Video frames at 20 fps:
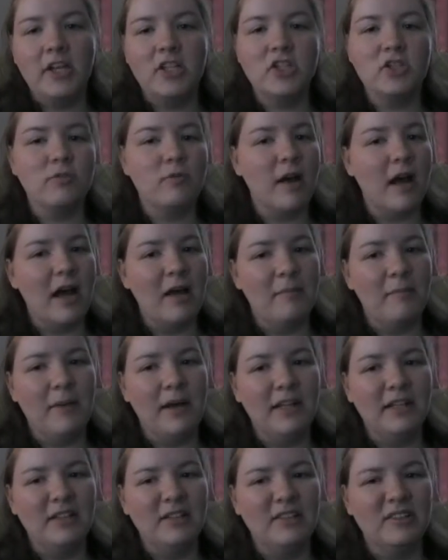Gerard
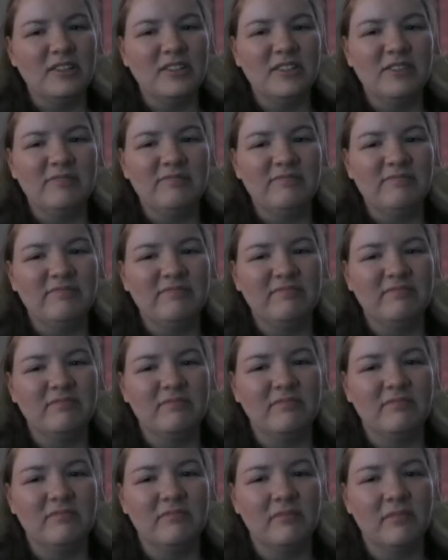Butler,
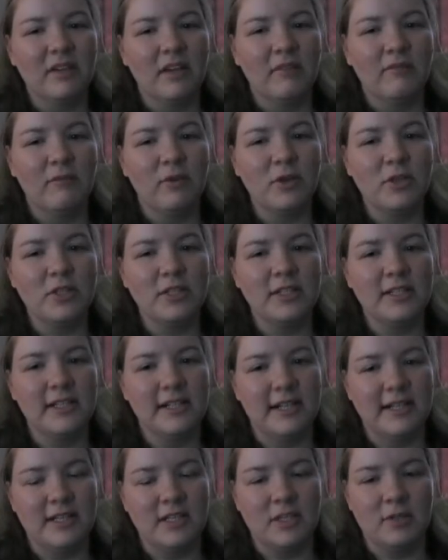
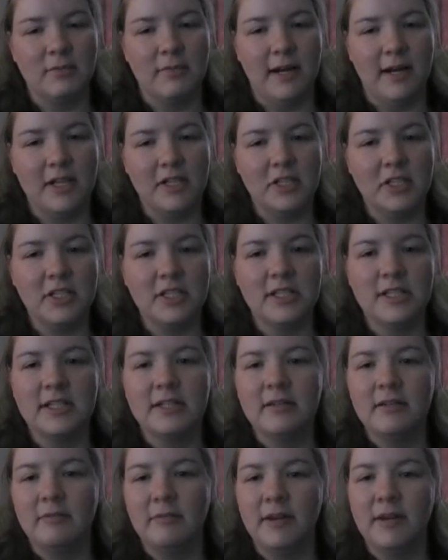Unfortunately, not so much.
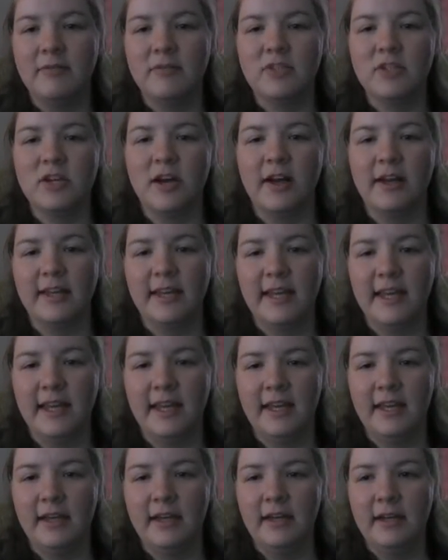When he was
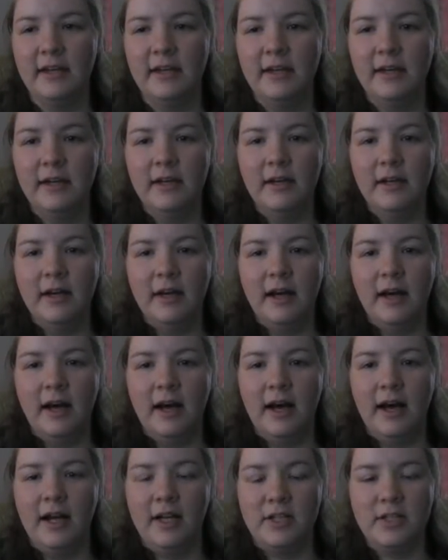talking
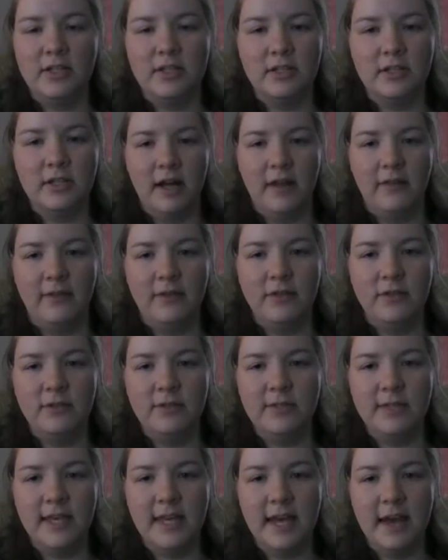uh, on the
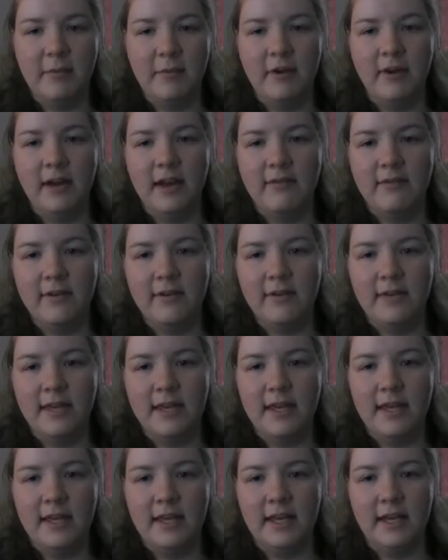news camera and
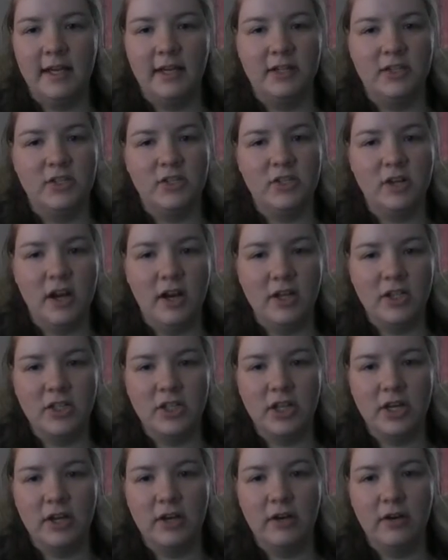everything and on his talk
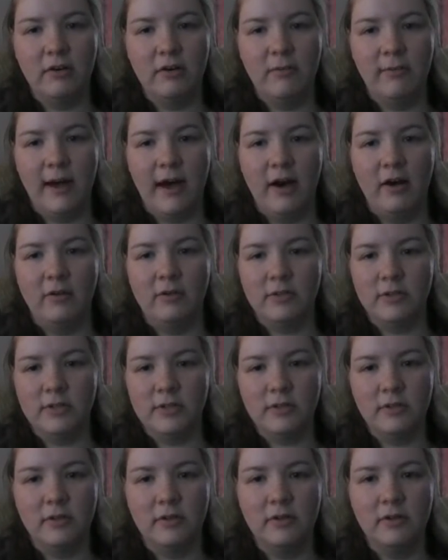show
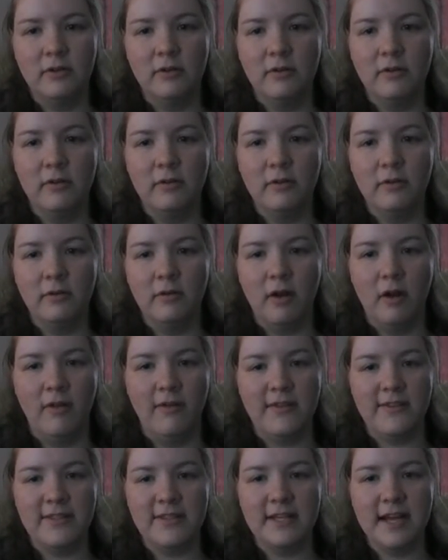about
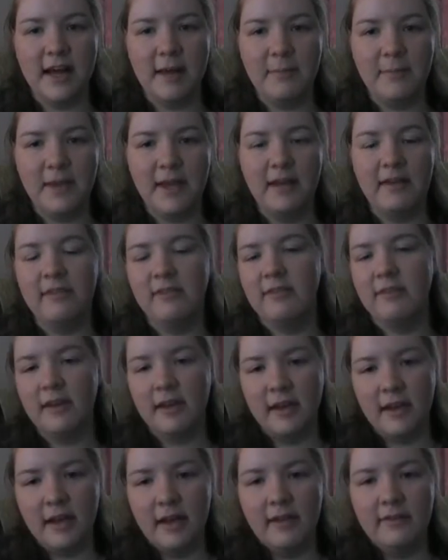all these topics,
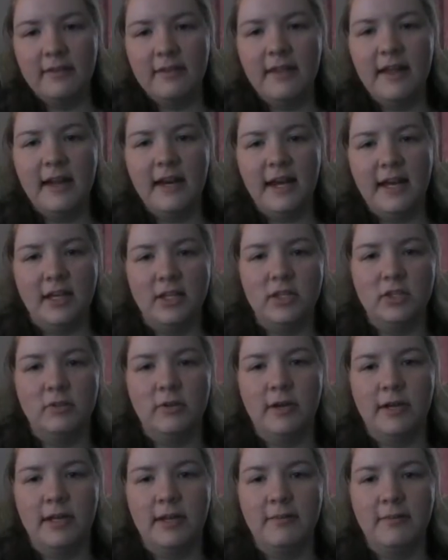then I
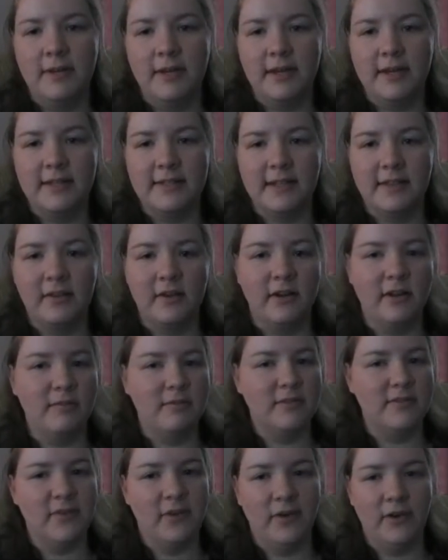enjoyed it because I thought he
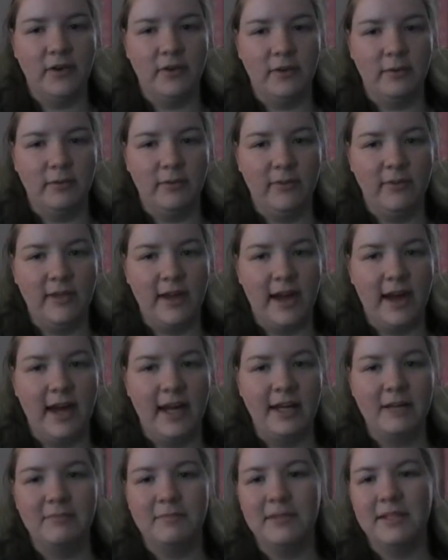was very good with
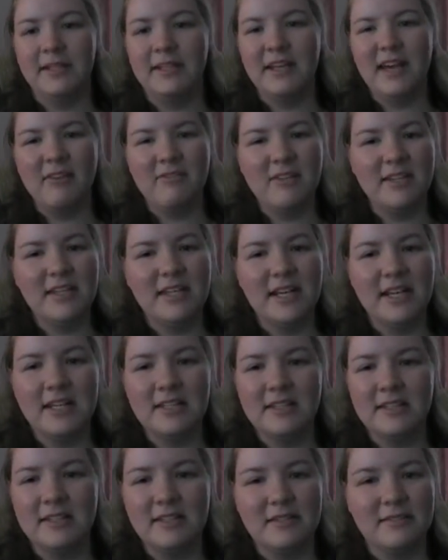that. But everything
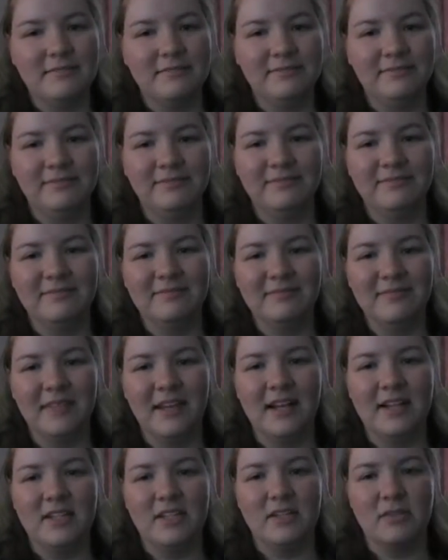else, hmm,
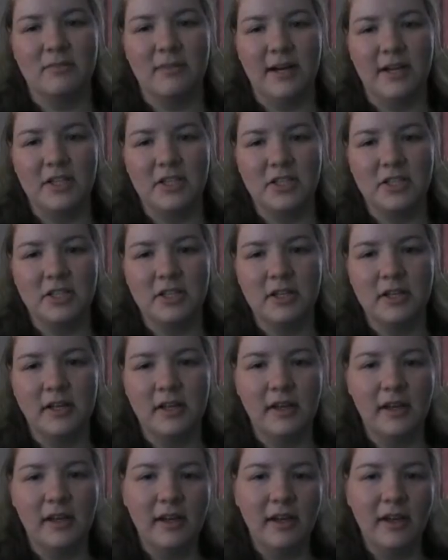not so much.
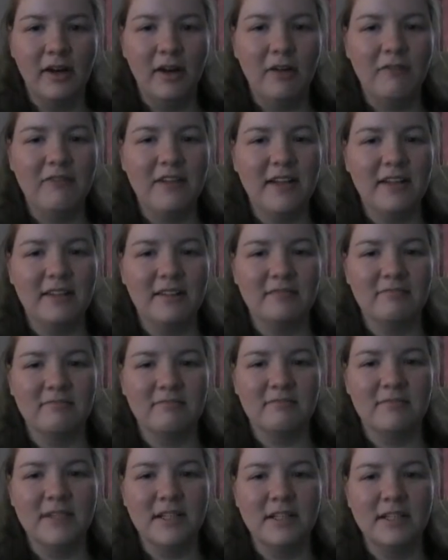It all felt
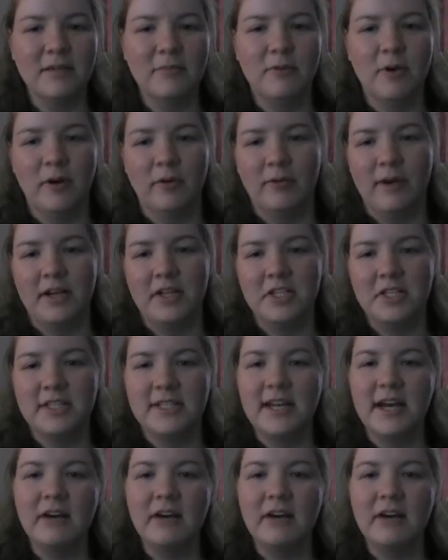a little more rushed.